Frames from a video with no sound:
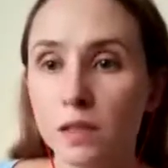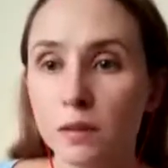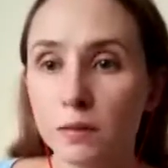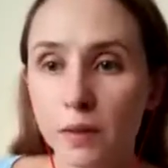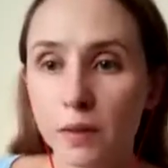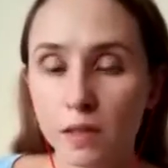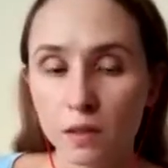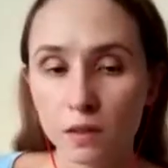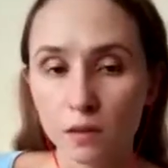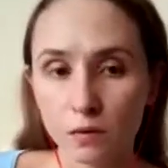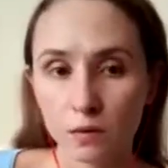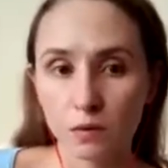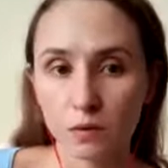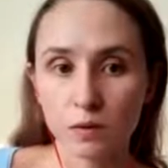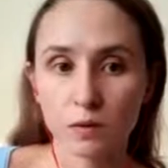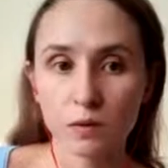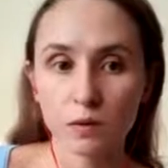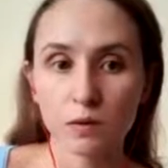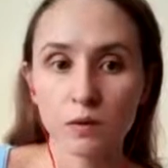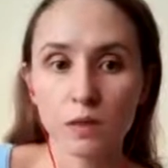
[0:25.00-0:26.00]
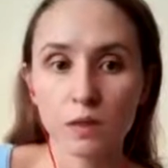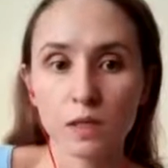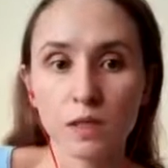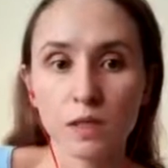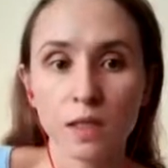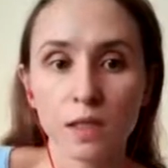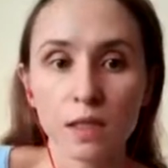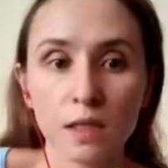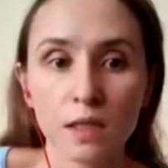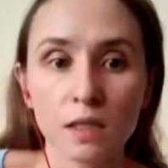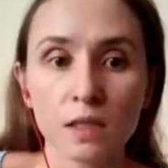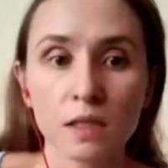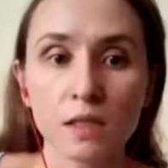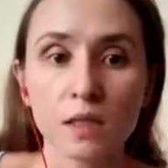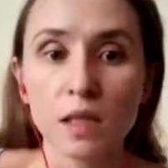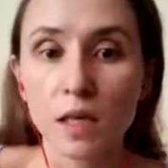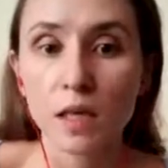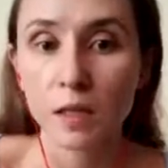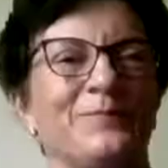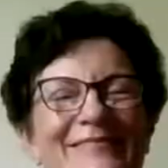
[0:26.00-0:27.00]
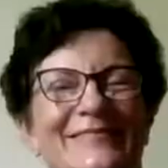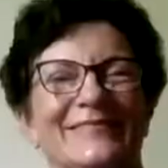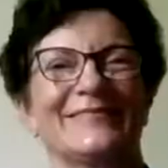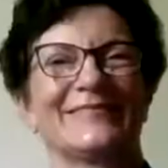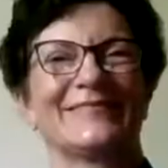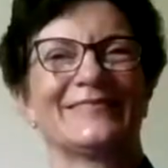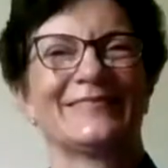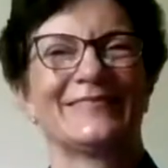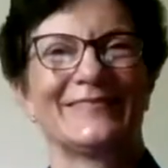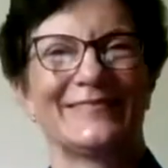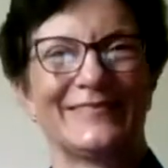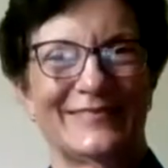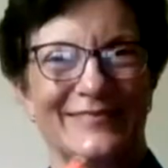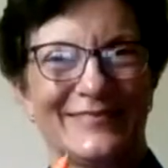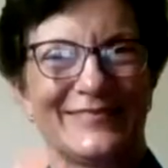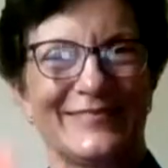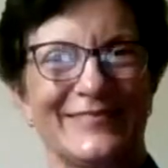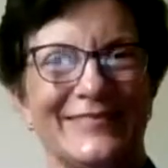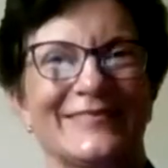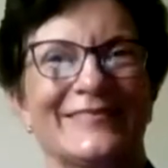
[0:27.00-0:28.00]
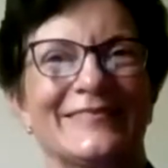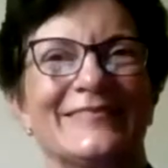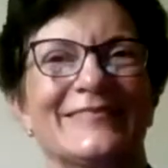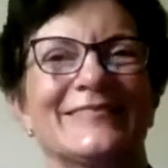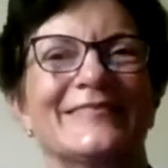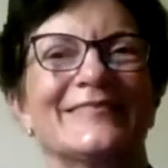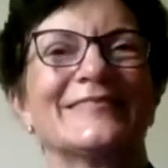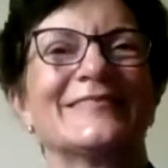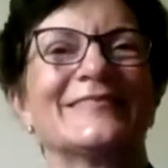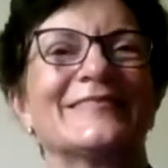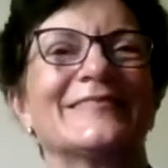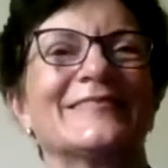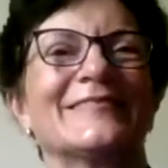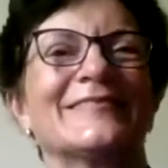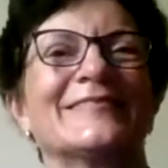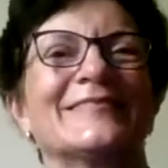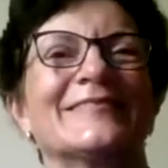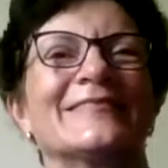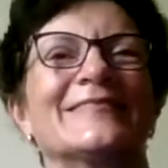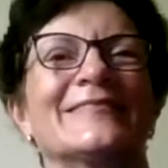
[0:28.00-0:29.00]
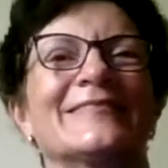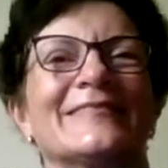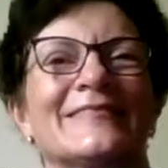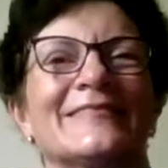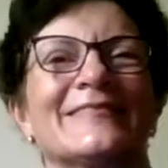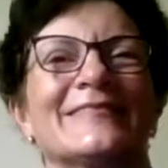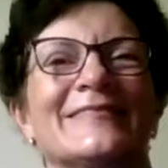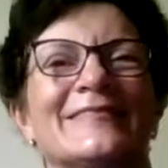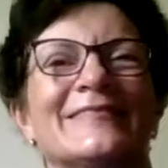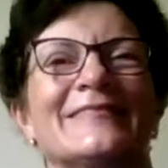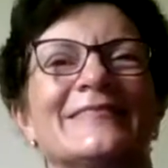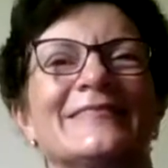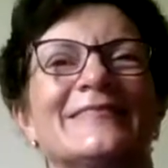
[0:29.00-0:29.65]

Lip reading: we are going to discuss error correction and providing feedback,